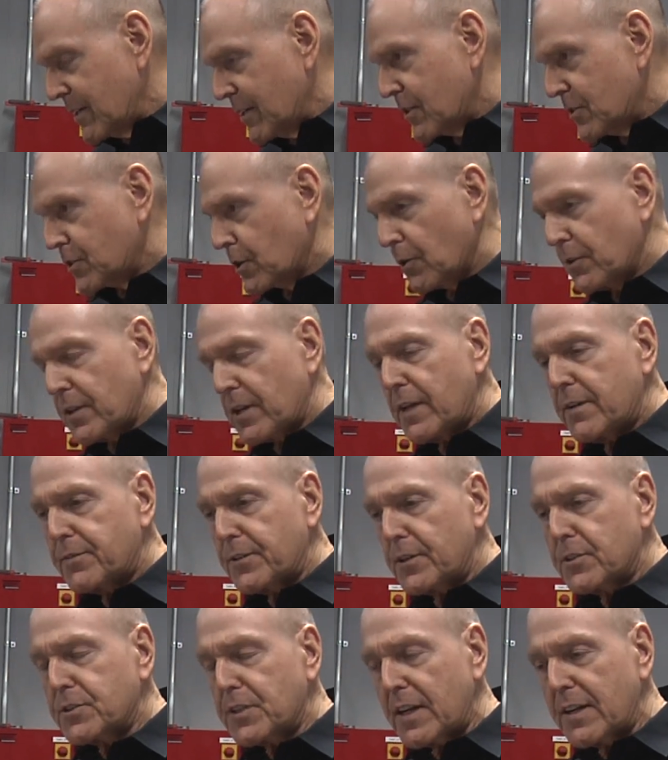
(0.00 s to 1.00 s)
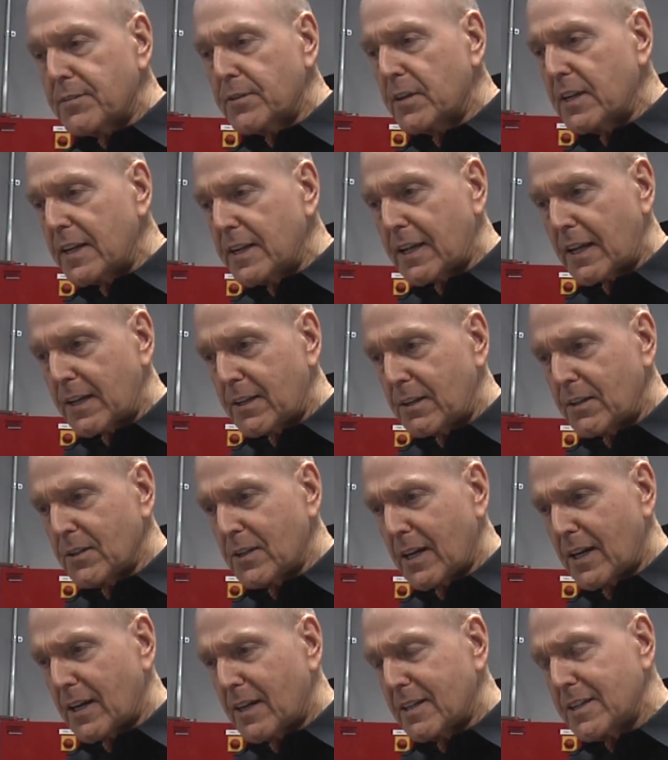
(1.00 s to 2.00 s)
So that if there's ever any
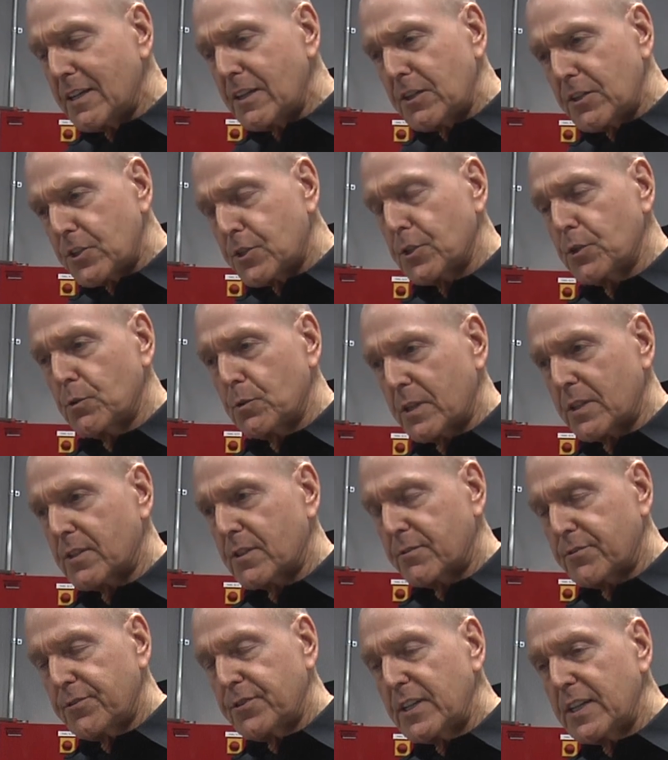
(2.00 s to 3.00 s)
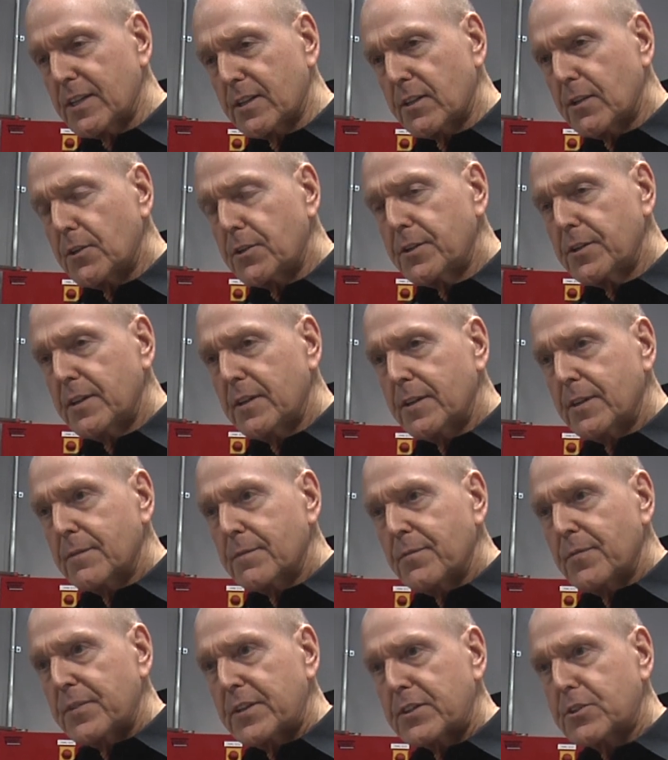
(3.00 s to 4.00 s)
issue in the field
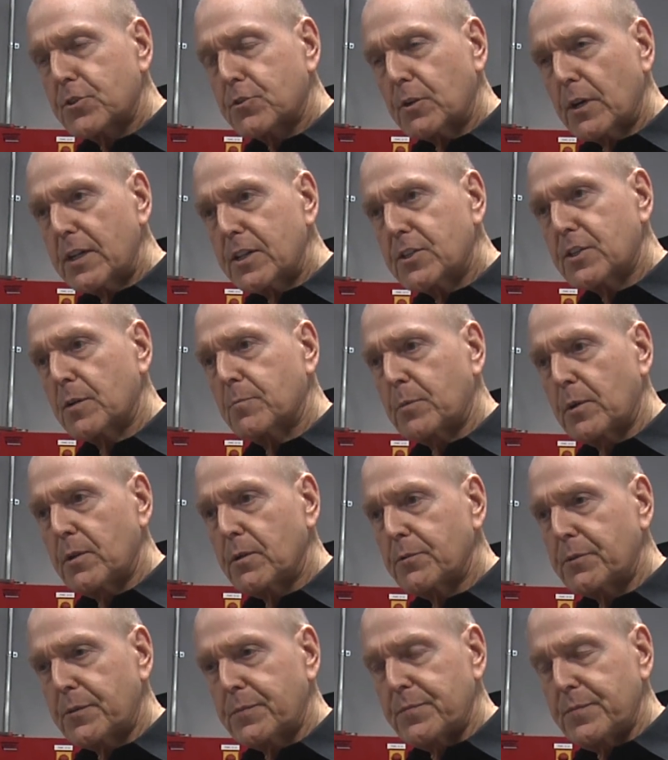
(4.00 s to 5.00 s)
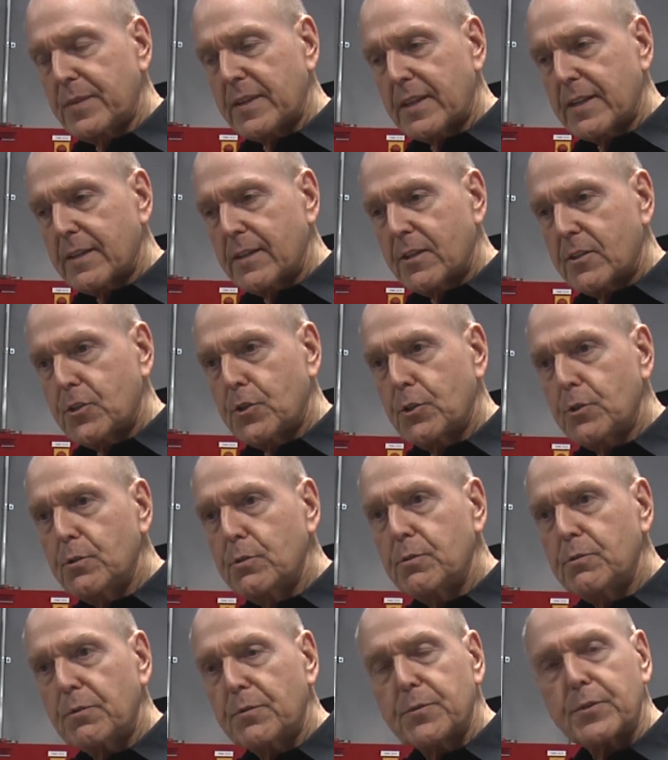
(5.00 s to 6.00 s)
that's traceable
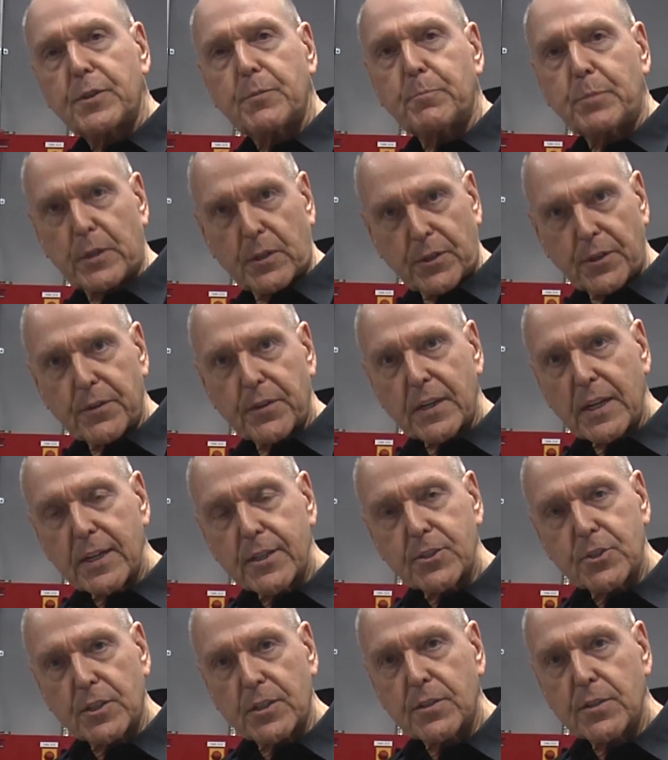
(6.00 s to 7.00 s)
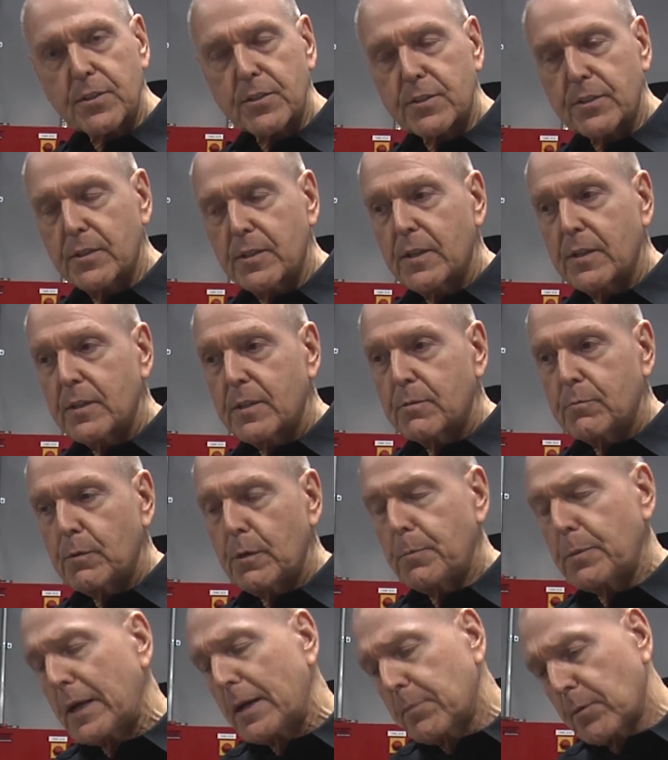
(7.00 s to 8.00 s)
to the build of the engines,
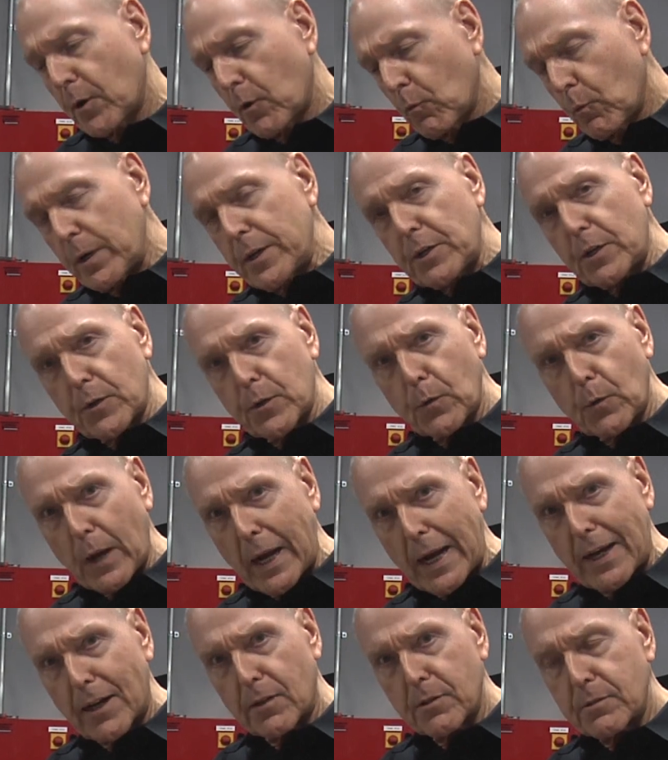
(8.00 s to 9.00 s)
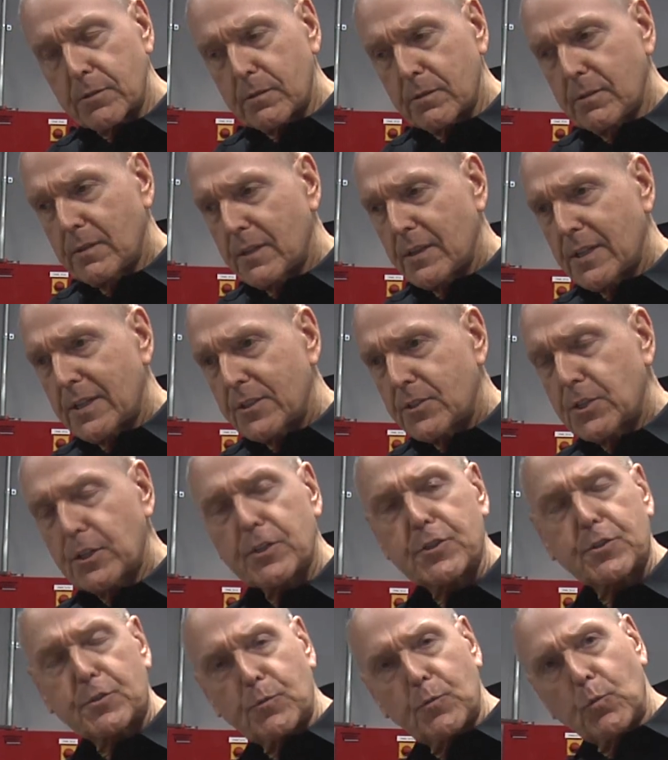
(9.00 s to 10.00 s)
we'd be able to window out
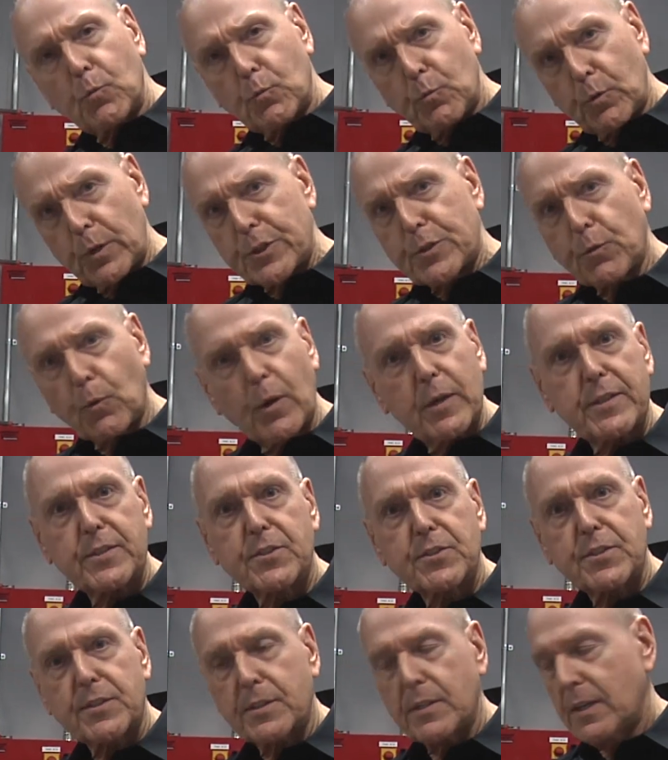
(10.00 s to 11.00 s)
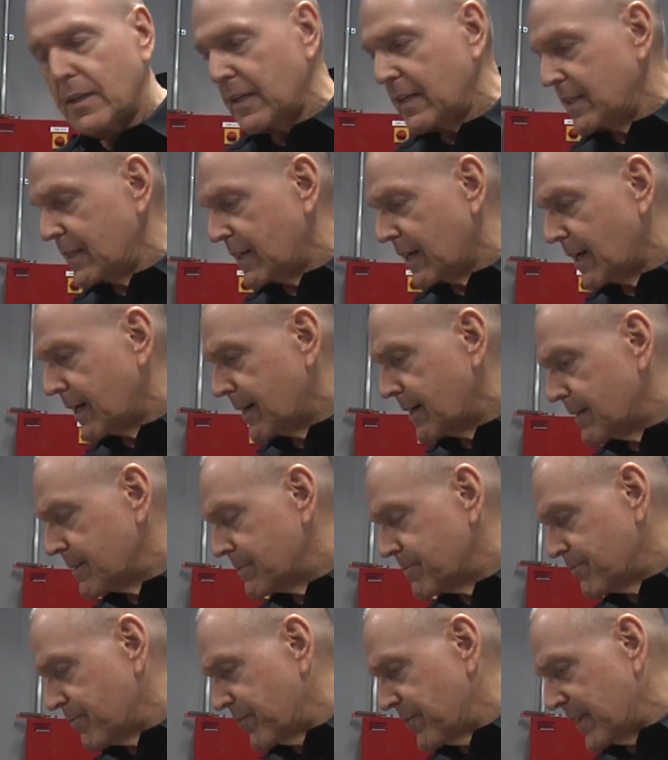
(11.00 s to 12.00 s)
just which ones.
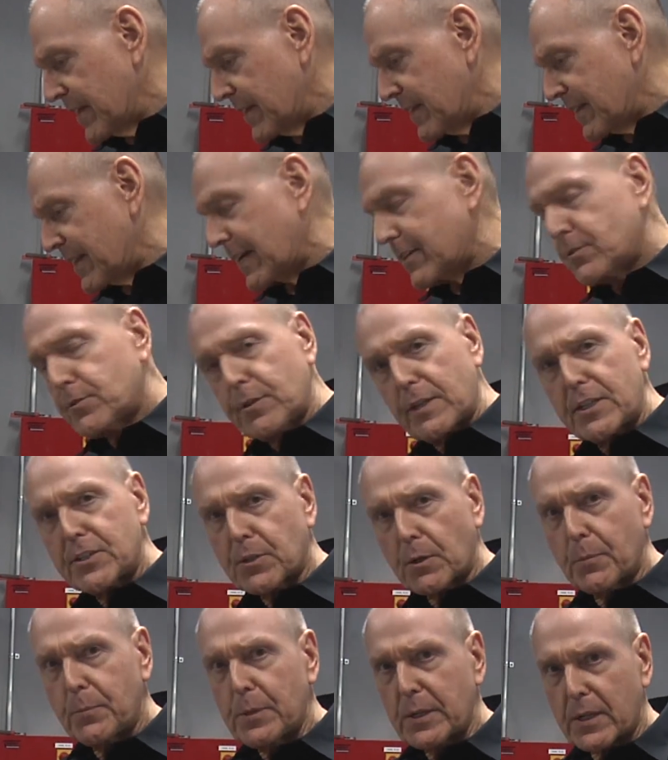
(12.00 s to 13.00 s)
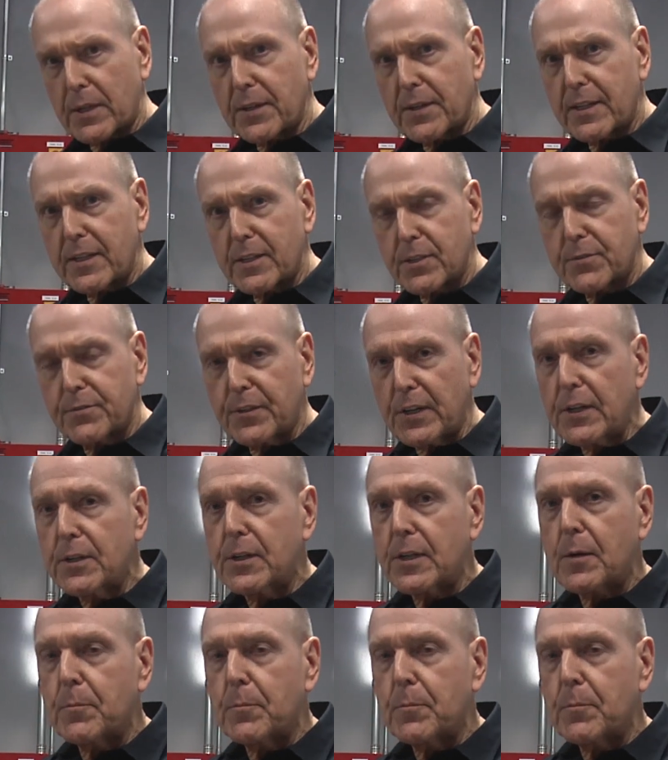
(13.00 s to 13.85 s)
That traceability is very